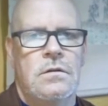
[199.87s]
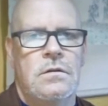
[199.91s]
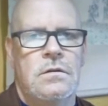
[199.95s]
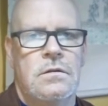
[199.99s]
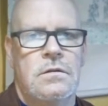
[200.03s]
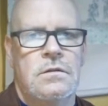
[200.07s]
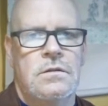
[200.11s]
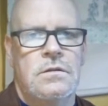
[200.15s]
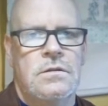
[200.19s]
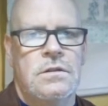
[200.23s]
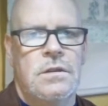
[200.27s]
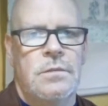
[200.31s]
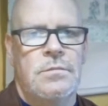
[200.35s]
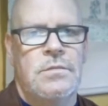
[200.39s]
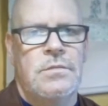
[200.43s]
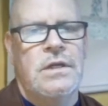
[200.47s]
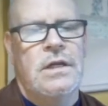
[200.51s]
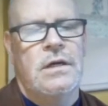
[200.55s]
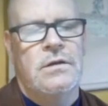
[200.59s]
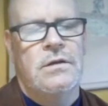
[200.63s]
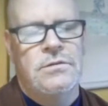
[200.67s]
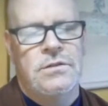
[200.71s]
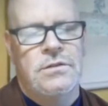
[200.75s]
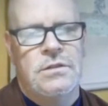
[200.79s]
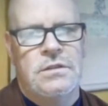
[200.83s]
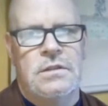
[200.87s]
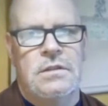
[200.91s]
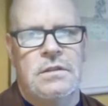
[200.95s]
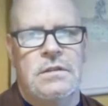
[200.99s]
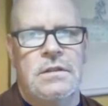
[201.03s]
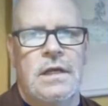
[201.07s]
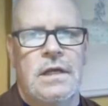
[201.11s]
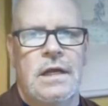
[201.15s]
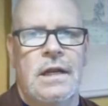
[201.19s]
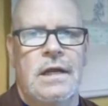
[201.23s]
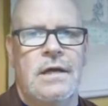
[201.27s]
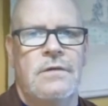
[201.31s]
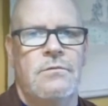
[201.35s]
something else that
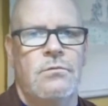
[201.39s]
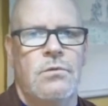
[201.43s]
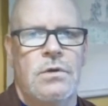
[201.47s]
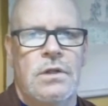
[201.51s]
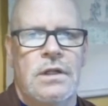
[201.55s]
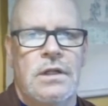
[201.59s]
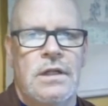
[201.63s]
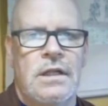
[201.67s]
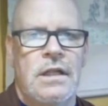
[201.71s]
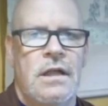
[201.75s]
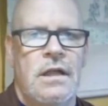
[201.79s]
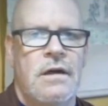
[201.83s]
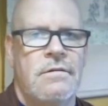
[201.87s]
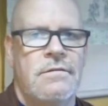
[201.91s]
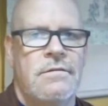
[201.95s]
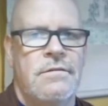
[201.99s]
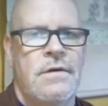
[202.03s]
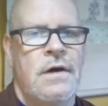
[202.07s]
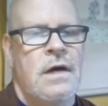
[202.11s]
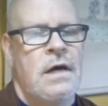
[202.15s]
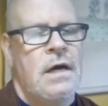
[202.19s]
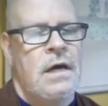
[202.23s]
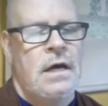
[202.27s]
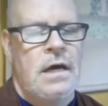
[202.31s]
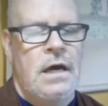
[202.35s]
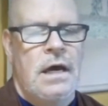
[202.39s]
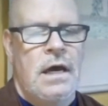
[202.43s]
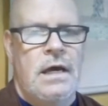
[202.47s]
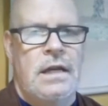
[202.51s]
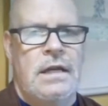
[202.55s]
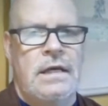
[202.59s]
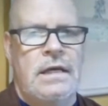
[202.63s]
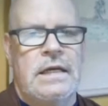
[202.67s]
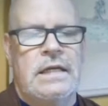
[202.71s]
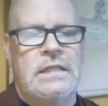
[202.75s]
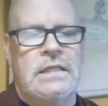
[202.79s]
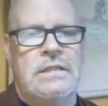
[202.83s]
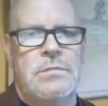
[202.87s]
I really love, and it
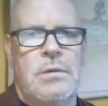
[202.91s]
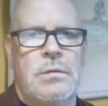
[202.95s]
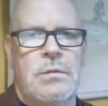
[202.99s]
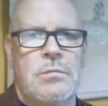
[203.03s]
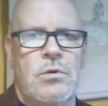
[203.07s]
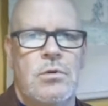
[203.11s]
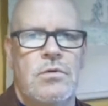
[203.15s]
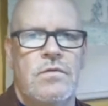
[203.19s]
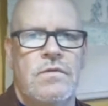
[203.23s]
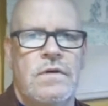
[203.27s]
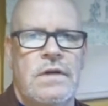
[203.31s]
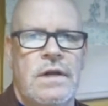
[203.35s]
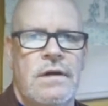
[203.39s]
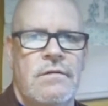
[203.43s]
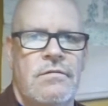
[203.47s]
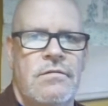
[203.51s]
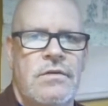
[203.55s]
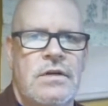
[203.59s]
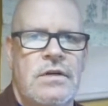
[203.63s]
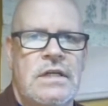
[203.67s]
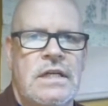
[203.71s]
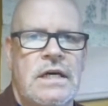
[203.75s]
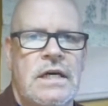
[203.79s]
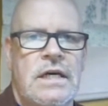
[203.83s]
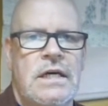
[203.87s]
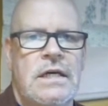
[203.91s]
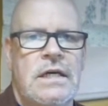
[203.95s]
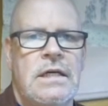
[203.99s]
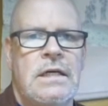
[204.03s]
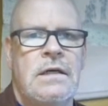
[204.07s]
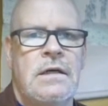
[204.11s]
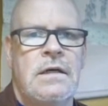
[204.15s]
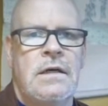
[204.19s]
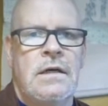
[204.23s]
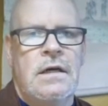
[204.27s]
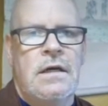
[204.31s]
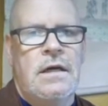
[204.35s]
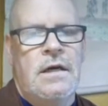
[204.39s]
gets me moving every day,
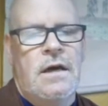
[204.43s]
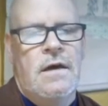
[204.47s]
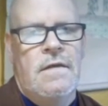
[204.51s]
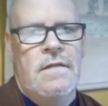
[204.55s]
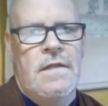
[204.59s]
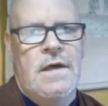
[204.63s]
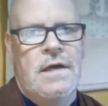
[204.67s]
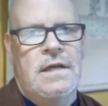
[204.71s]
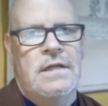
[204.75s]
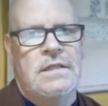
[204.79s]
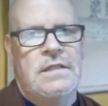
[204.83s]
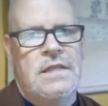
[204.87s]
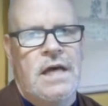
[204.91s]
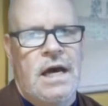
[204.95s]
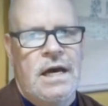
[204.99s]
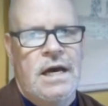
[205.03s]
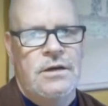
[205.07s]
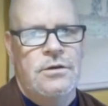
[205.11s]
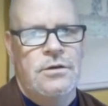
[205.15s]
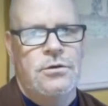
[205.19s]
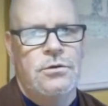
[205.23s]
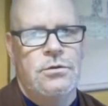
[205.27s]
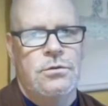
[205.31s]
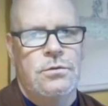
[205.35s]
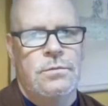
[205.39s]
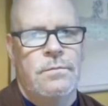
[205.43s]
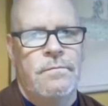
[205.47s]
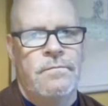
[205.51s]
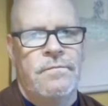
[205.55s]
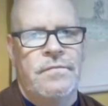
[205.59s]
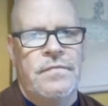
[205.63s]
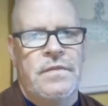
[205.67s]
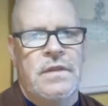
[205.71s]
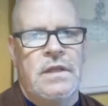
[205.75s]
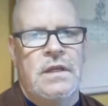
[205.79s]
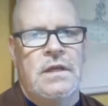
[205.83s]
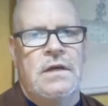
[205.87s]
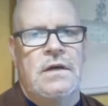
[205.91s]
and that is haiku.
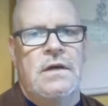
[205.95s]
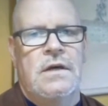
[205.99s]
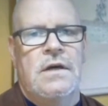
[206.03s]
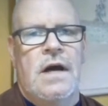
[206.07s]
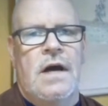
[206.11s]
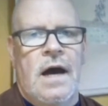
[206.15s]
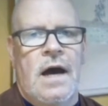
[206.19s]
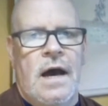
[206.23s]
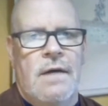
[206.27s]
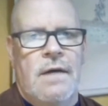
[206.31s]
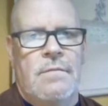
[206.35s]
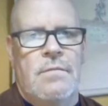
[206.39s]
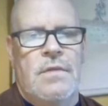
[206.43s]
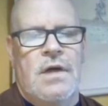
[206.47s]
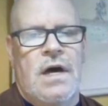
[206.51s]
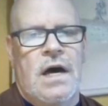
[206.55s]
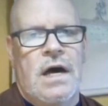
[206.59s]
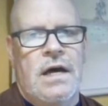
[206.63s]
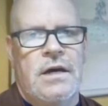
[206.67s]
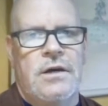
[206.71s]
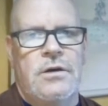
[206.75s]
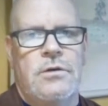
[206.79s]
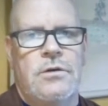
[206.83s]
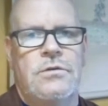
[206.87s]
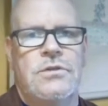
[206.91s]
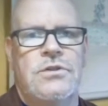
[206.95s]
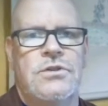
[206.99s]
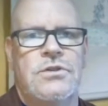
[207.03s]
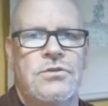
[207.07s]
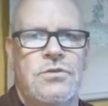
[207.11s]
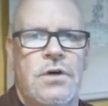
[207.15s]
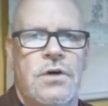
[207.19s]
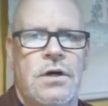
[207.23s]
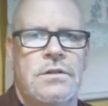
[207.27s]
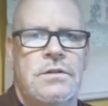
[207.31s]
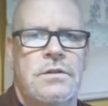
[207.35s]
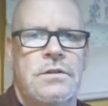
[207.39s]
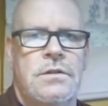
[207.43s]
I am the haiku
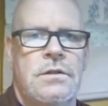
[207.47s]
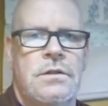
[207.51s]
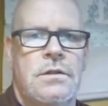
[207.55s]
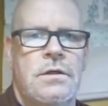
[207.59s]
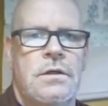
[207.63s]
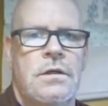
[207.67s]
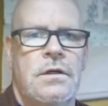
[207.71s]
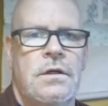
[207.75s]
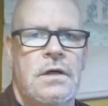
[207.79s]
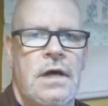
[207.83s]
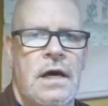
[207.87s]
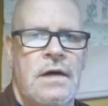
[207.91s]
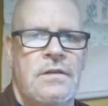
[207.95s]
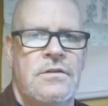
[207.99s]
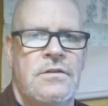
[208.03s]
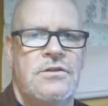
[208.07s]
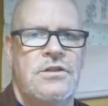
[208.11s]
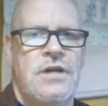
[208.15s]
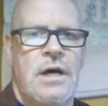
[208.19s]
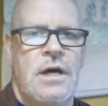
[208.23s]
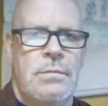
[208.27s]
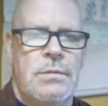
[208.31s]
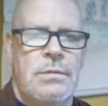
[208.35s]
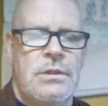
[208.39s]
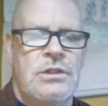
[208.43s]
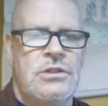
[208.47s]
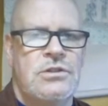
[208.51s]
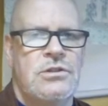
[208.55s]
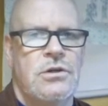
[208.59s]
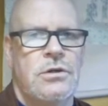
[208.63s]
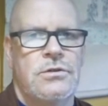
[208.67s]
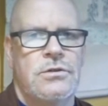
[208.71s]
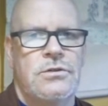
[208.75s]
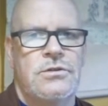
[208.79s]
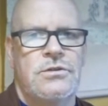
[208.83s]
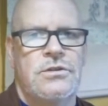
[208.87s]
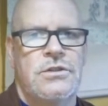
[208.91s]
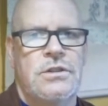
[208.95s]
instructor at the Japanese
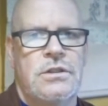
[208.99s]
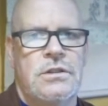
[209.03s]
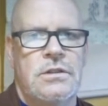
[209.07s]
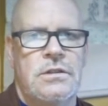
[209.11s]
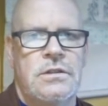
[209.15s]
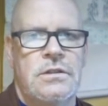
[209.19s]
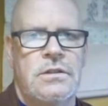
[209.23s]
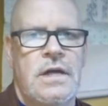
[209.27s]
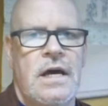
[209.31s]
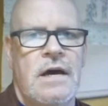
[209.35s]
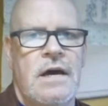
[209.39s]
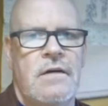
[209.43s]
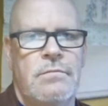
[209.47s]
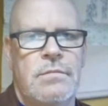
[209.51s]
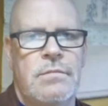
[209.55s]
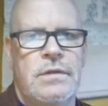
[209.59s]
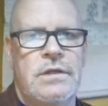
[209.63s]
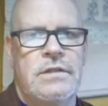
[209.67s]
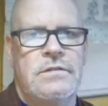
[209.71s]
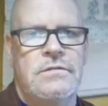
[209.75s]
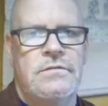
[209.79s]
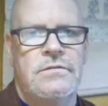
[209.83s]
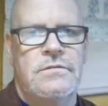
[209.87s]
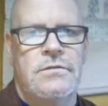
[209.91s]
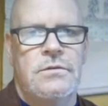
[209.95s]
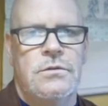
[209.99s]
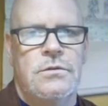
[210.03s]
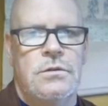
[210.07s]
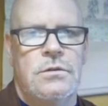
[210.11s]
Culture Center and have been for